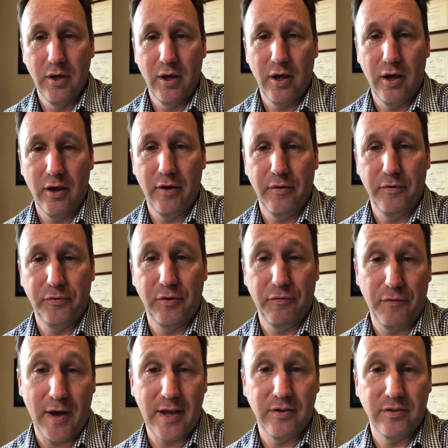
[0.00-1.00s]
to
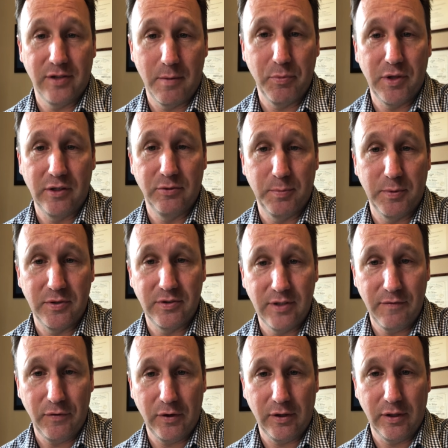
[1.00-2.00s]
fight something
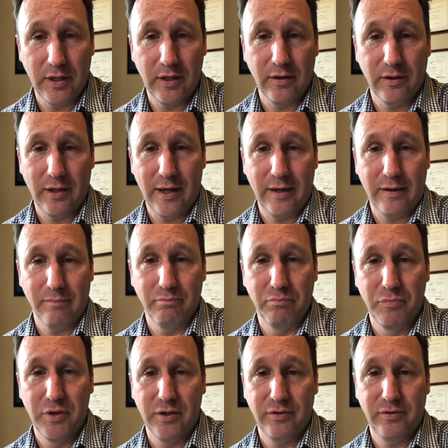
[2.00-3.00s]
specifically like
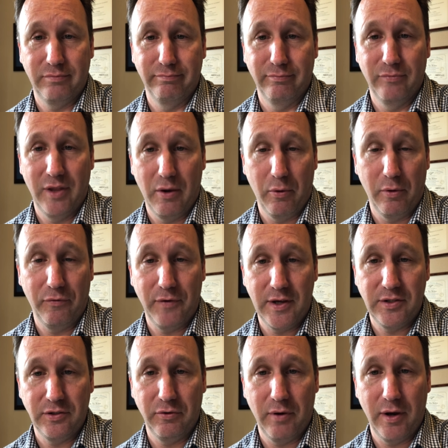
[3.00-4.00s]
this that we're
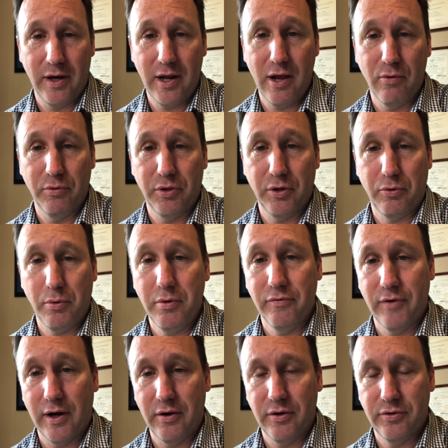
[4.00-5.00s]
facing right now with the
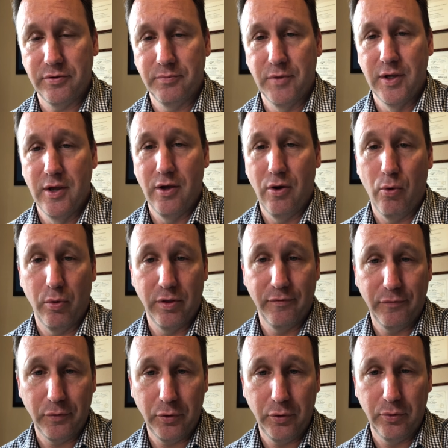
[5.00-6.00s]
coronavirus or the
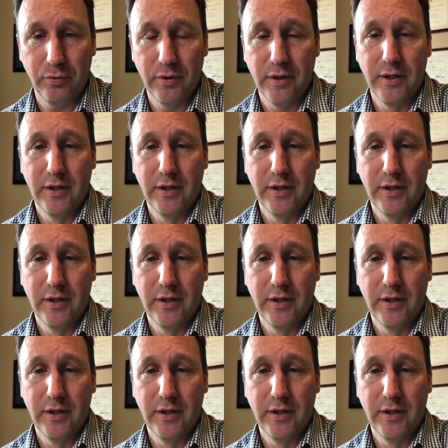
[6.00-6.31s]
flu.